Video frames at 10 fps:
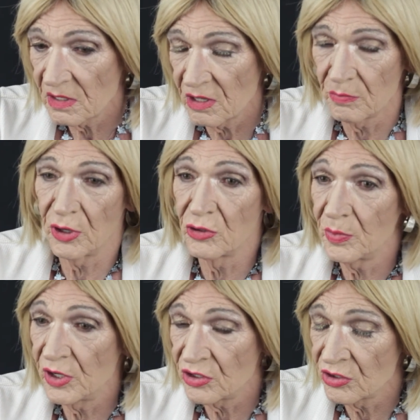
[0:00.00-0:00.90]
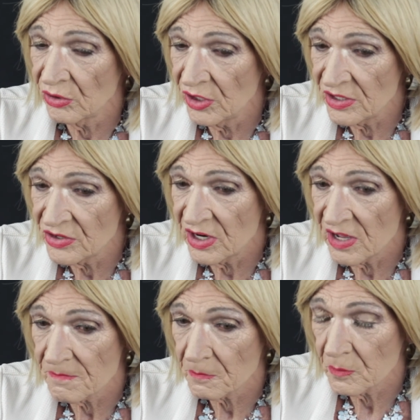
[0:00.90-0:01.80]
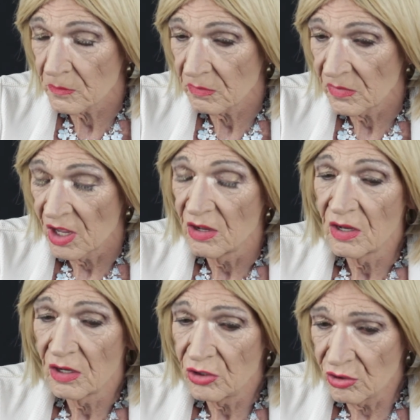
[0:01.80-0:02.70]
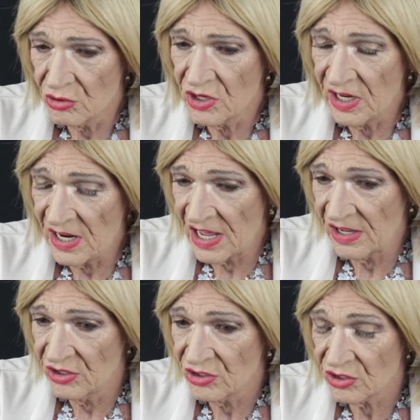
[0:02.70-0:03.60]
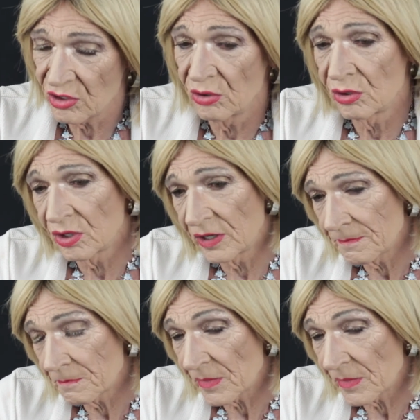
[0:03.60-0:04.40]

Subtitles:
They'll post pictures on the internet, usually legs or